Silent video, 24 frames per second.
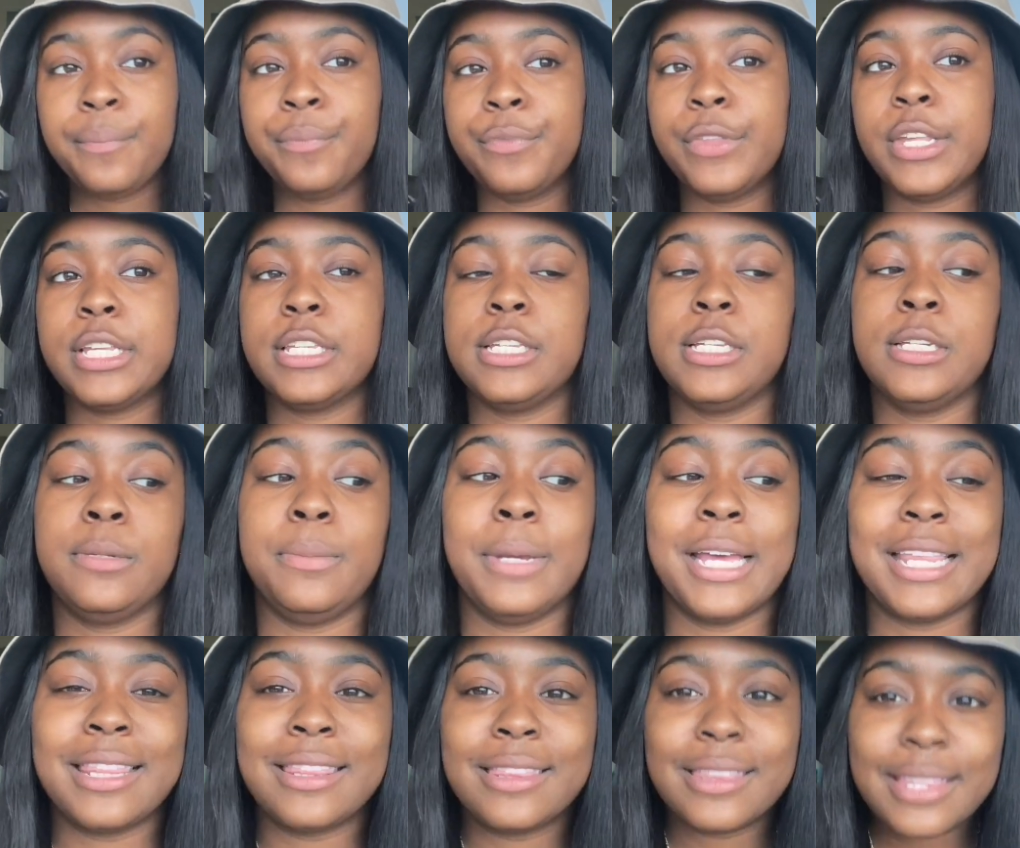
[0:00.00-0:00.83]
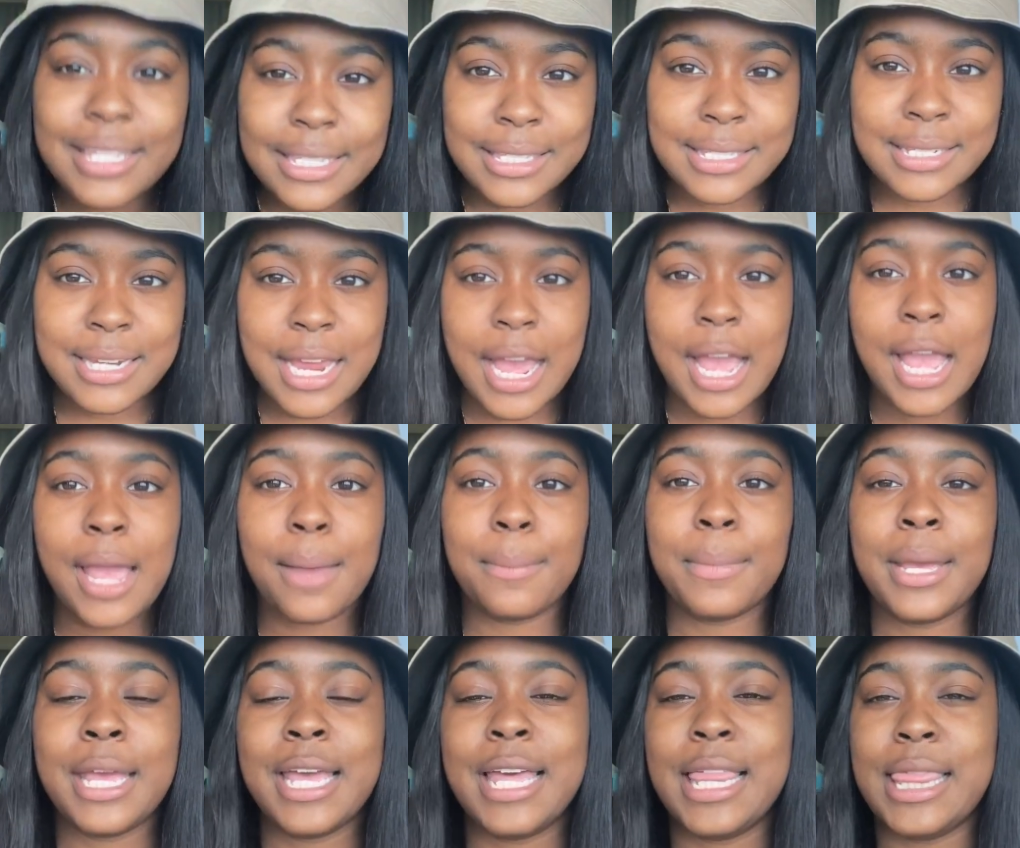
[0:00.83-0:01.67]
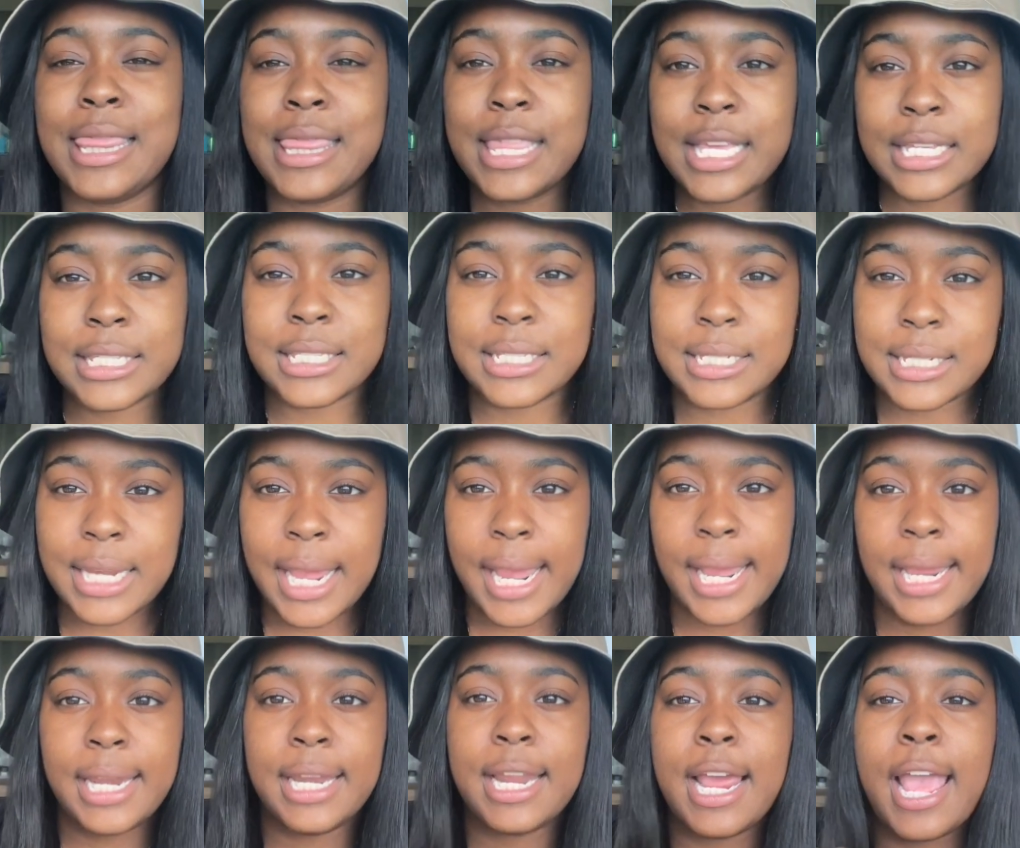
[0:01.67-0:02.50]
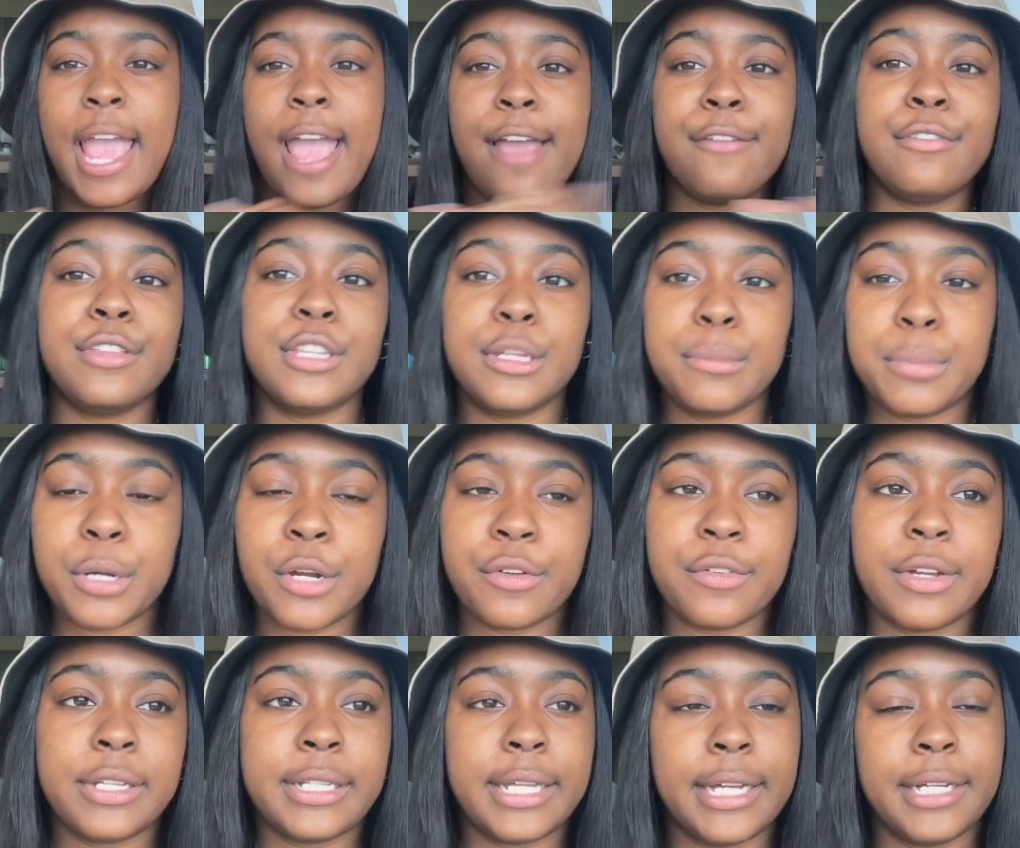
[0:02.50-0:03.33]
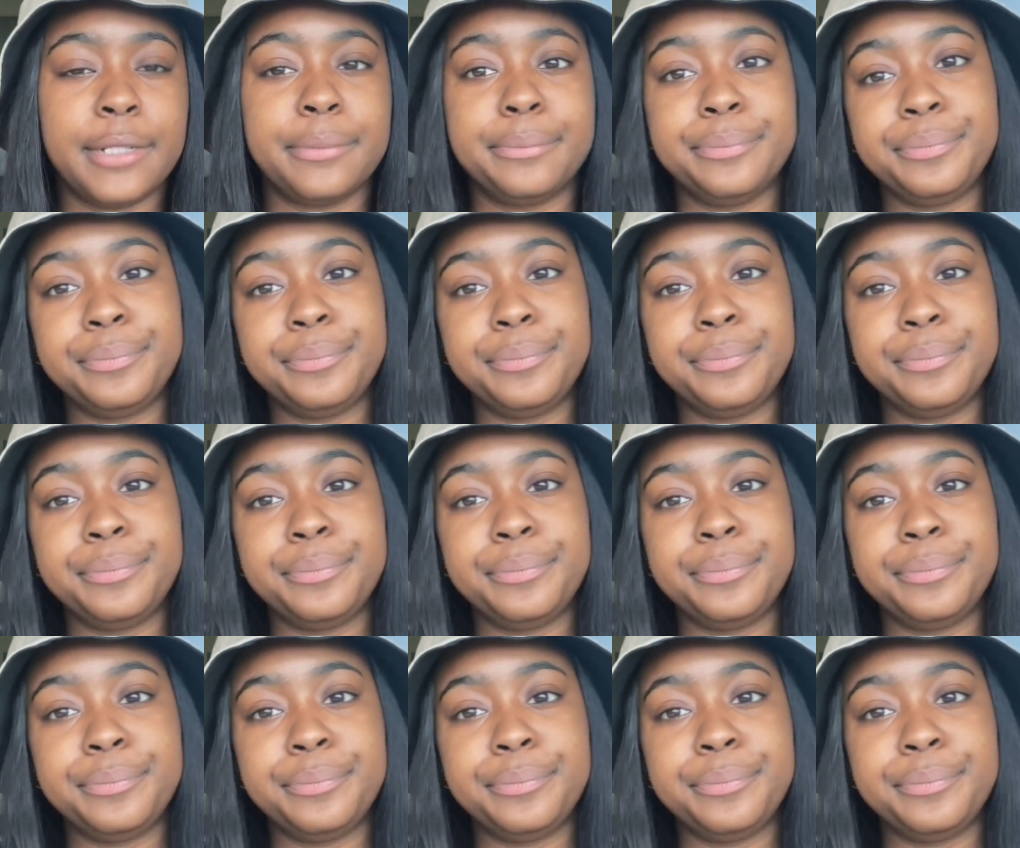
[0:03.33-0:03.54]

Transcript: things need to be at this time, this date, everything perfect. Like